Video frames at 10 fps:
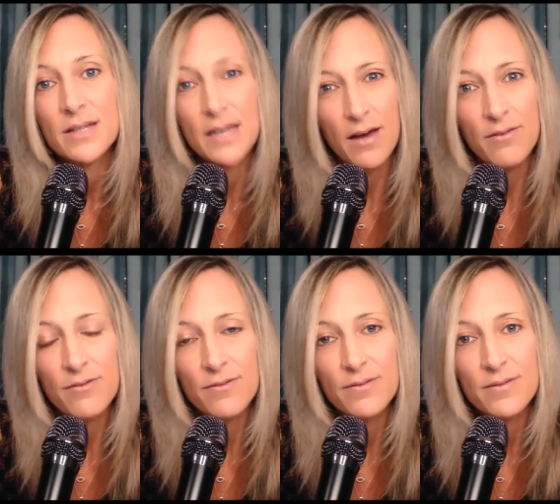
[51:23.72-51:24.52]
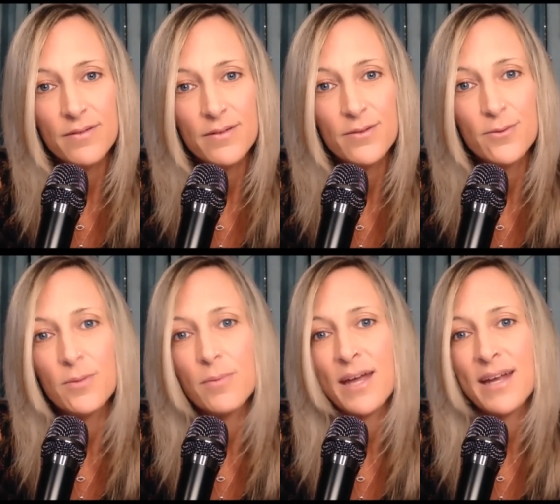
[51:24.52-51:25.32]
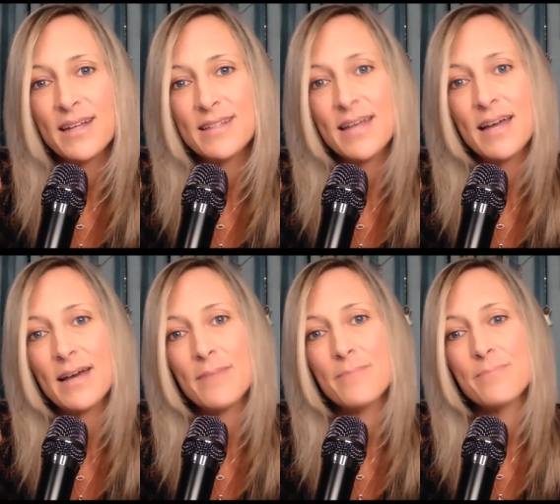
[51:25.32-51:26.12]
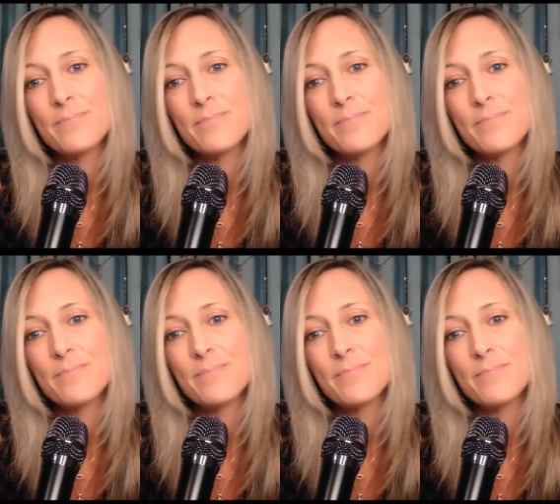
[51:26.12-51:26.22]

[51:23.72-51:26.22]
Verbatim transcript: Kiev, through the planet Kentekka.